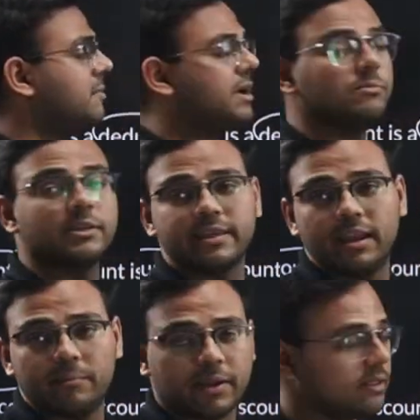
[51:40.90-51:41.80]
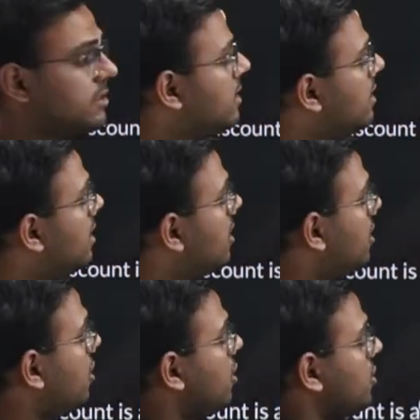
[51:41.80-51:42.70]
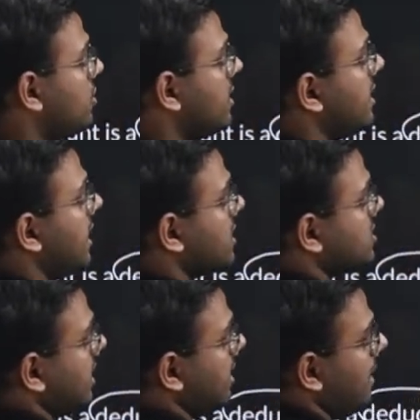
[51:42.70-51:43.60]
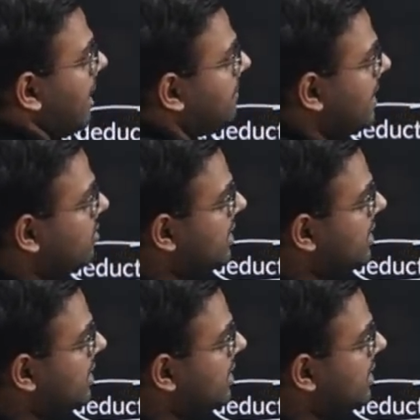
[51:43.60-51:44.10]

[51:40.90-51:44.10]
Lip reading: will become the selling price. So the reduction in mark price,